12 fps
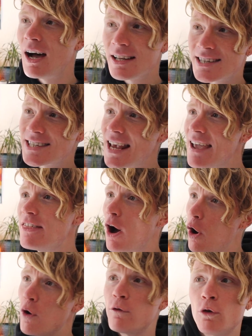I'd say that
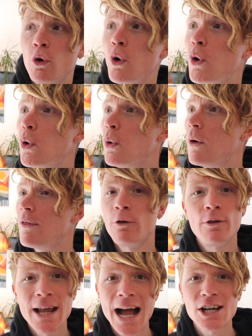overall,
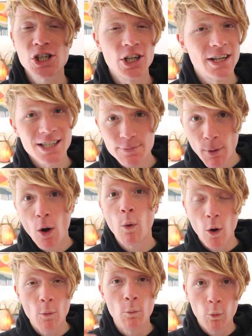the reaction in Spot
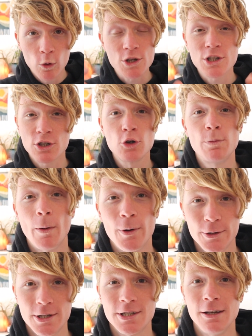1 was super
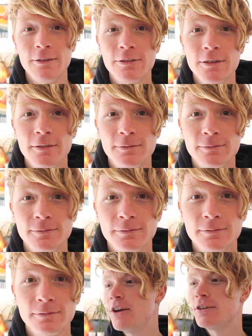positive. It's
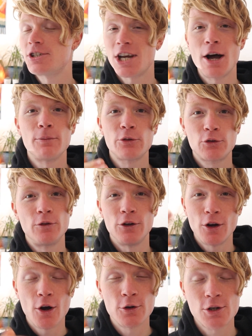clear that
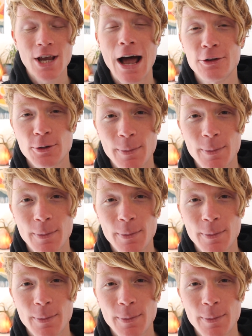Chelmsford knows how